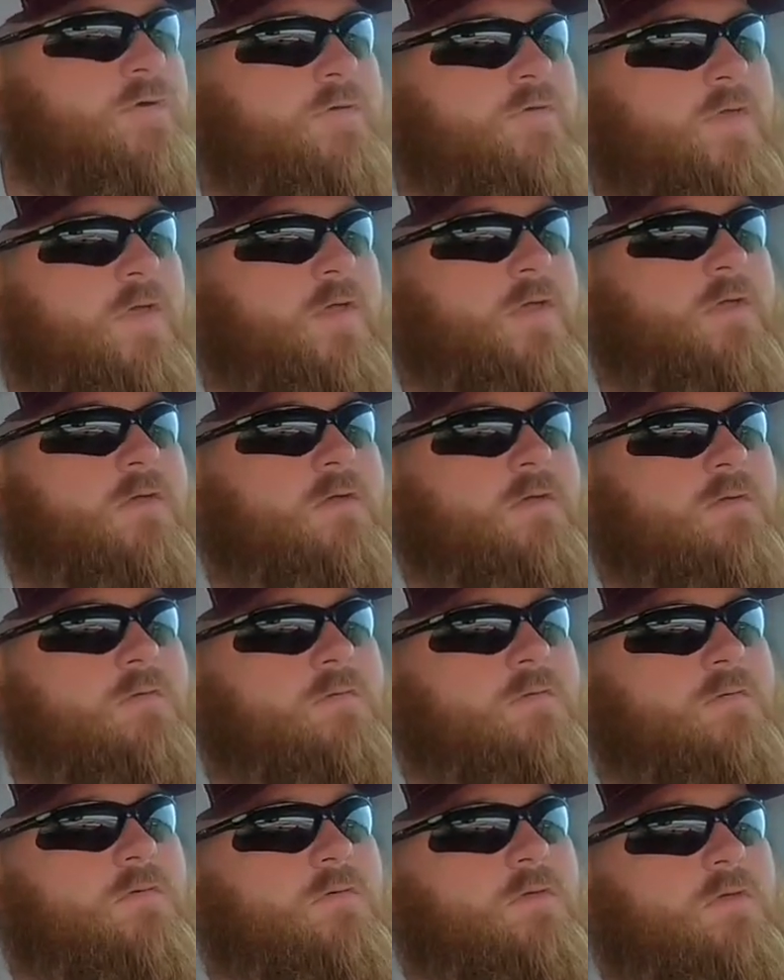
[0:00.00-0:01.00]
to thank a
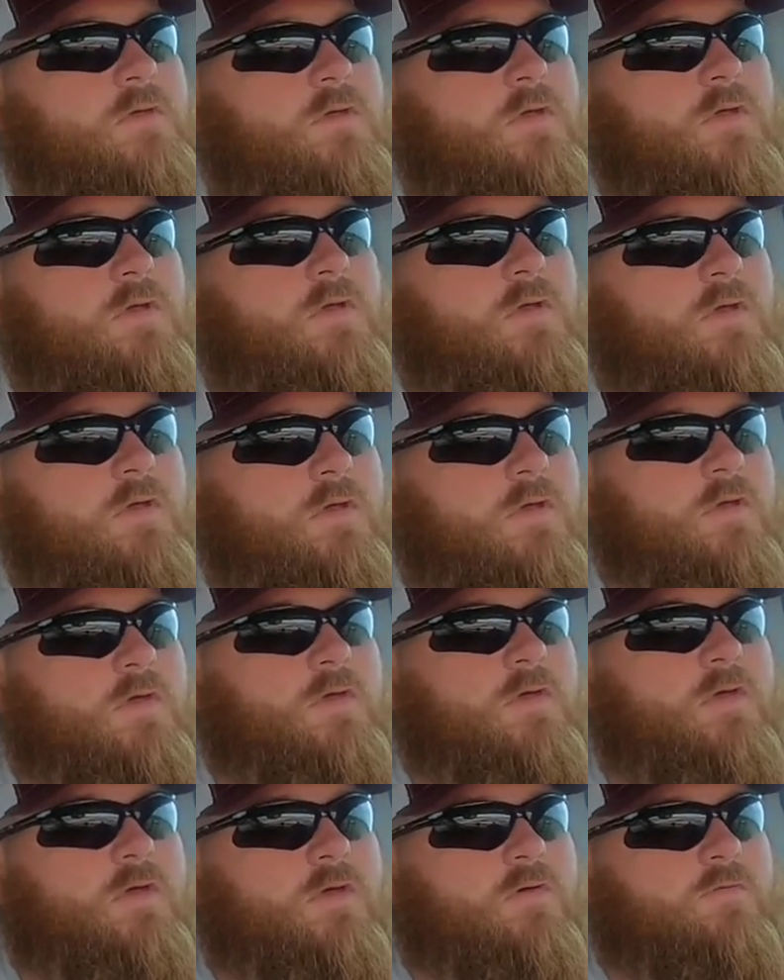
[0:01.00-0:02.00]

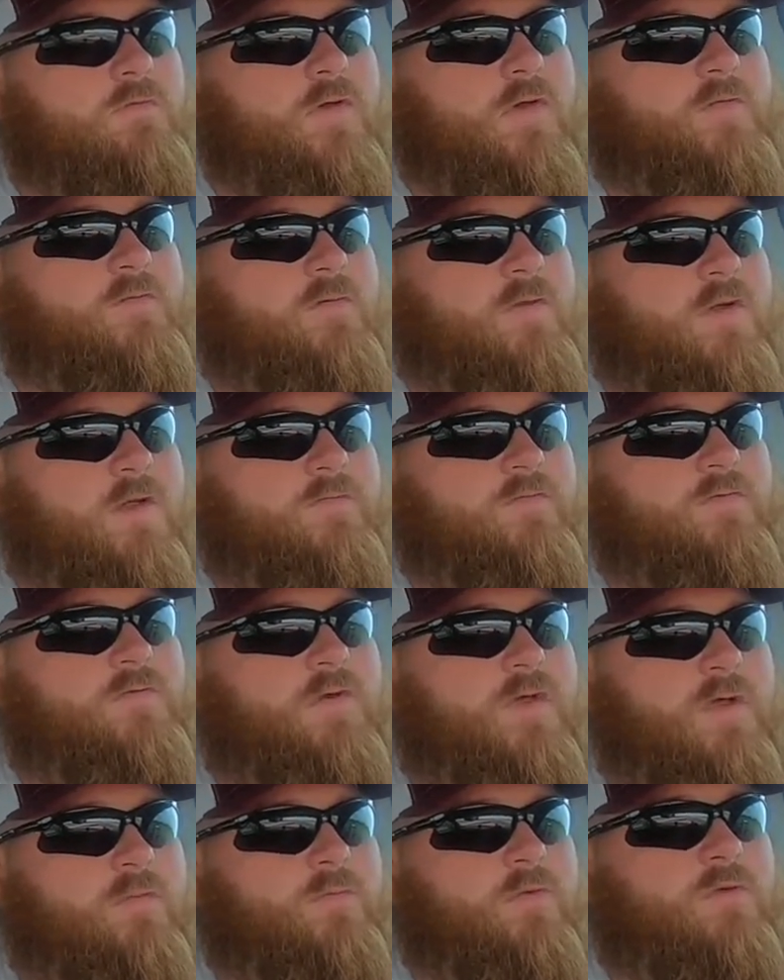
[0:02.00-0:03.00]
veteran every
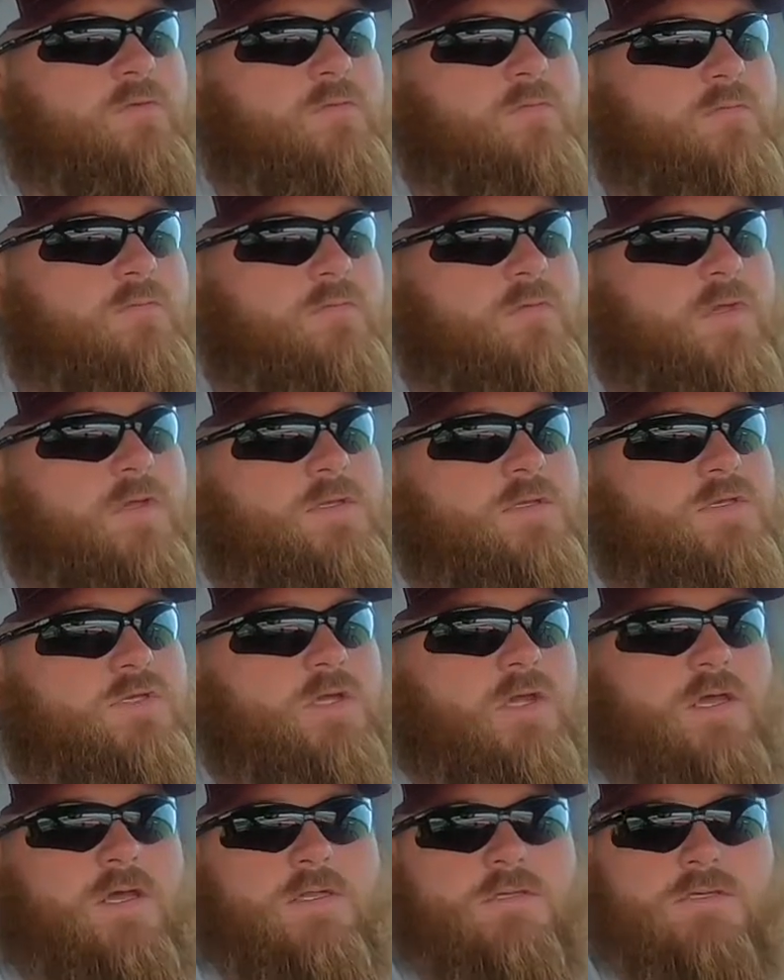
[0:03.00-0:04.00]
time you get a
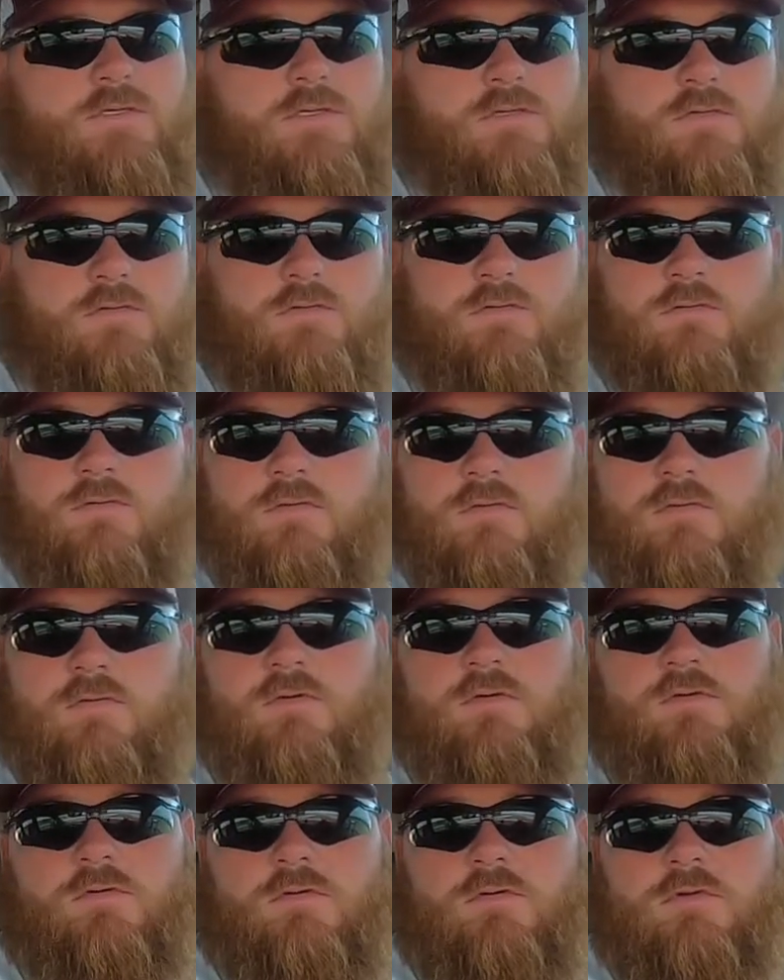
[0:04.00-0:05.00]
chance,
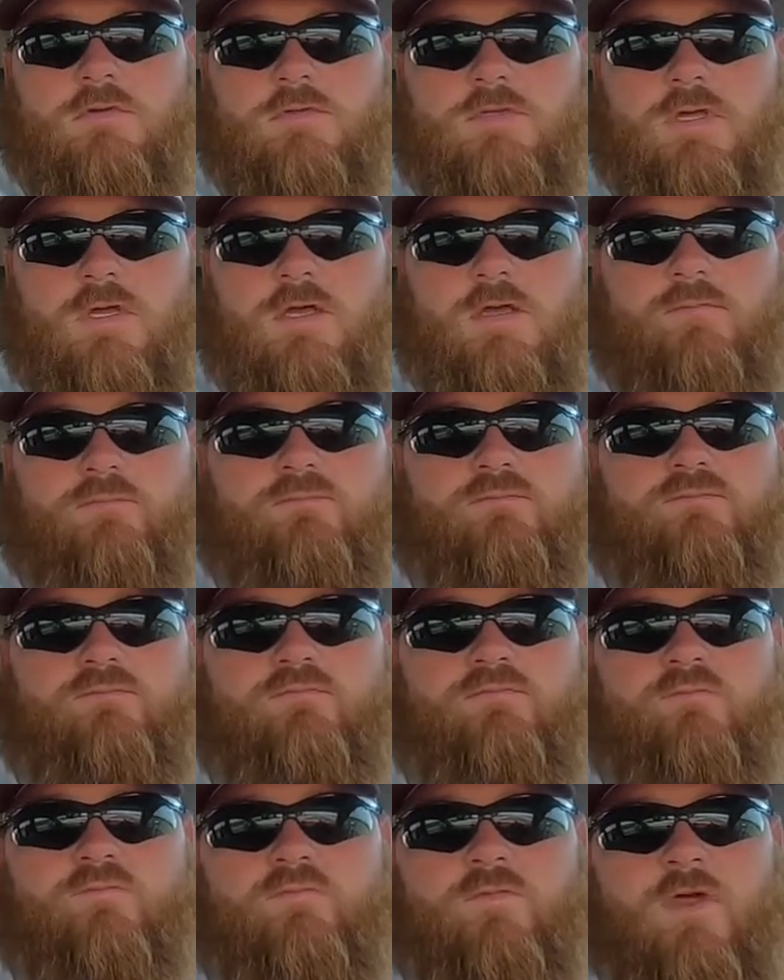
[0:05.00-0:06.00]
because they
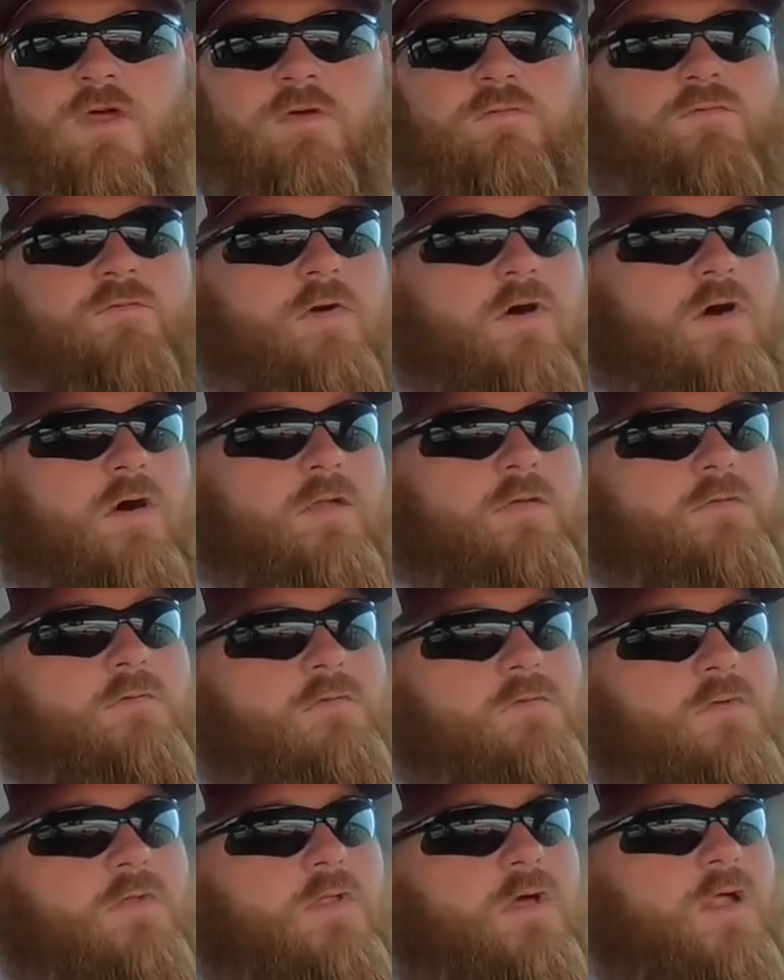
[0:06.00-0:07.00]
fought,
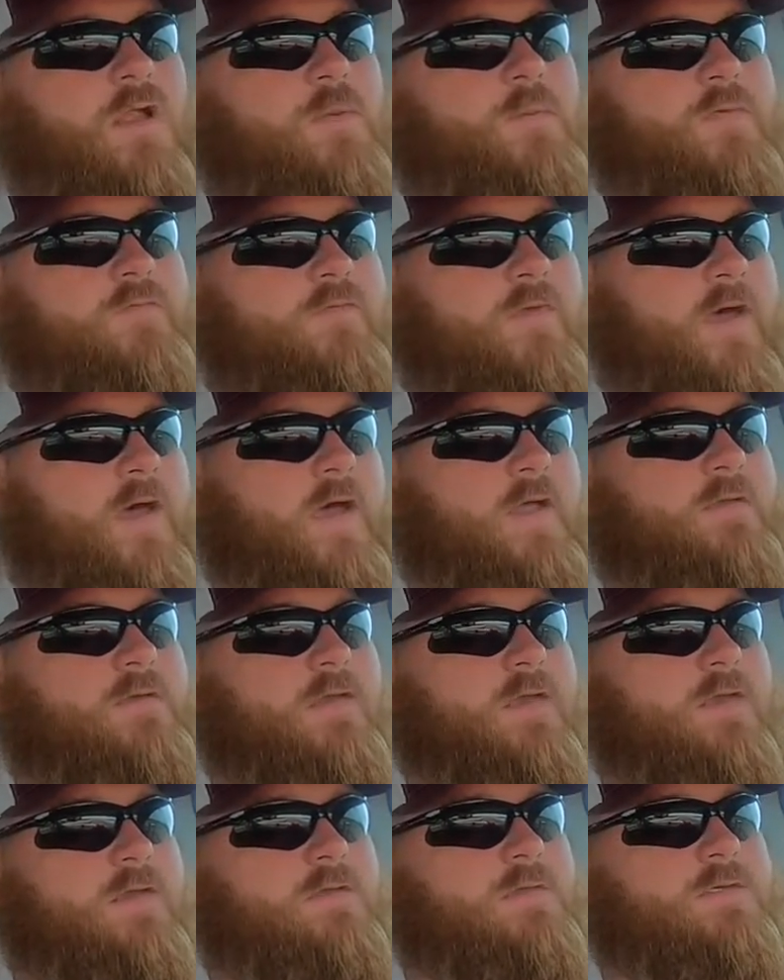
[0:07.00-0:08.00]
and a lot of them have died to
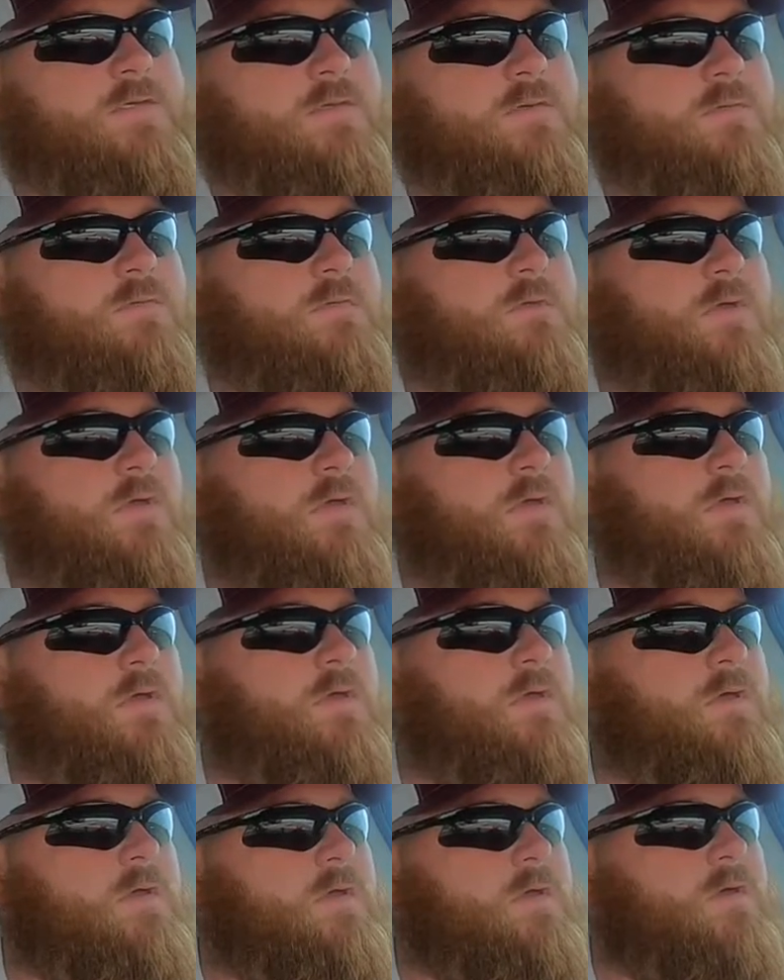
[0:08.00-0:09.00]
get us
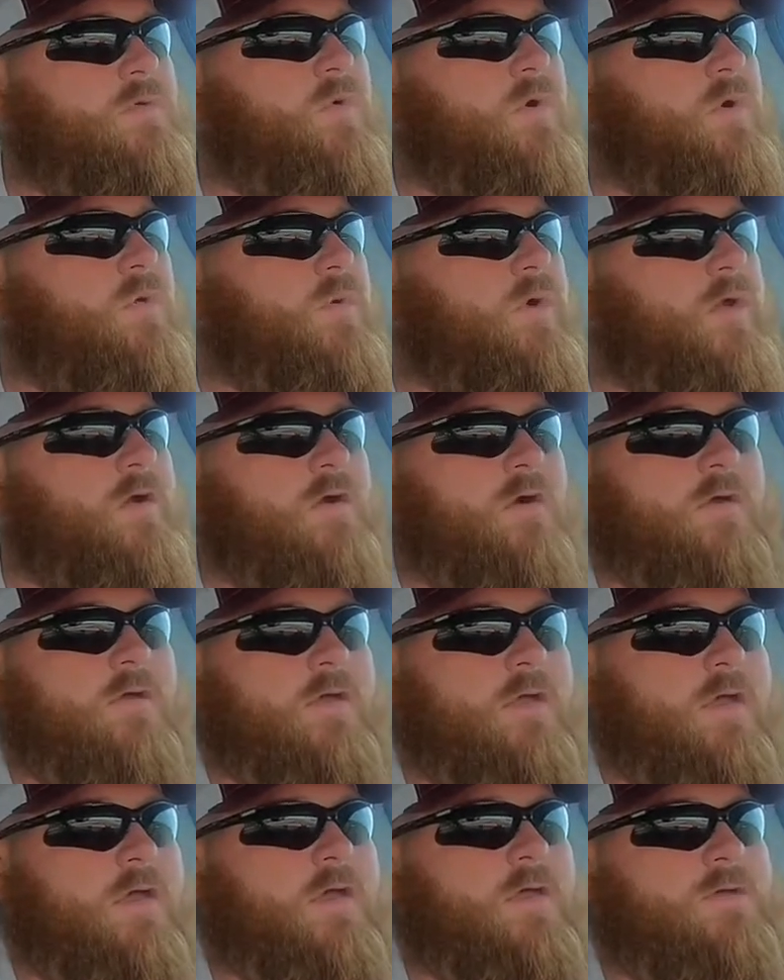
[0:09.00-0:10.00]
where we are
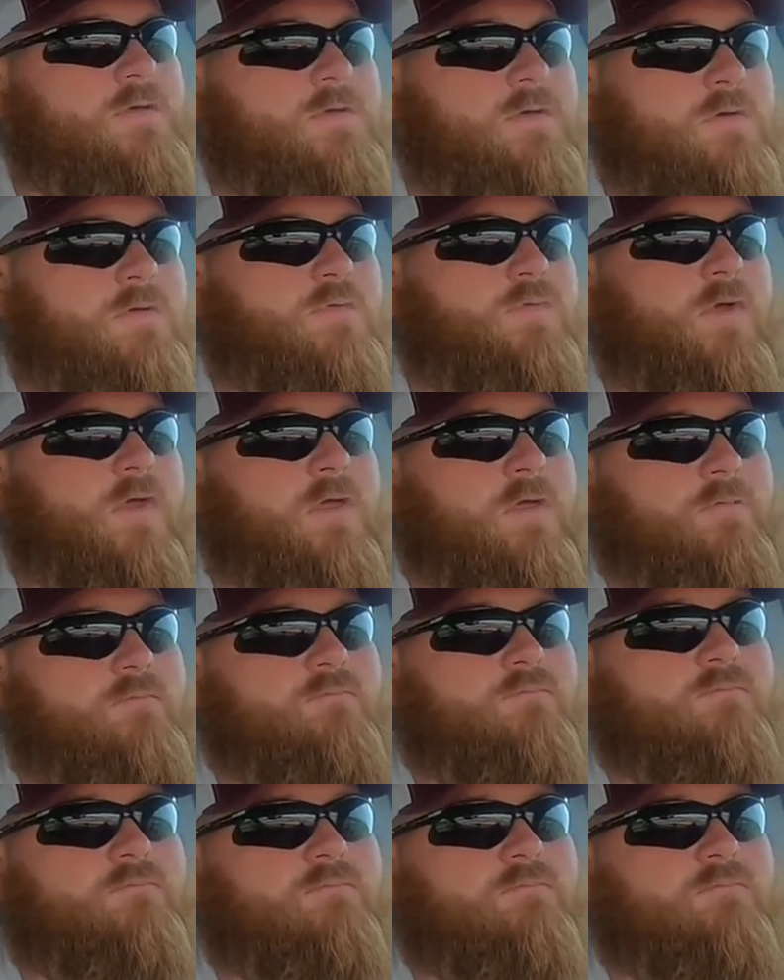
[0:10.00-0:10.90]
today, so that we can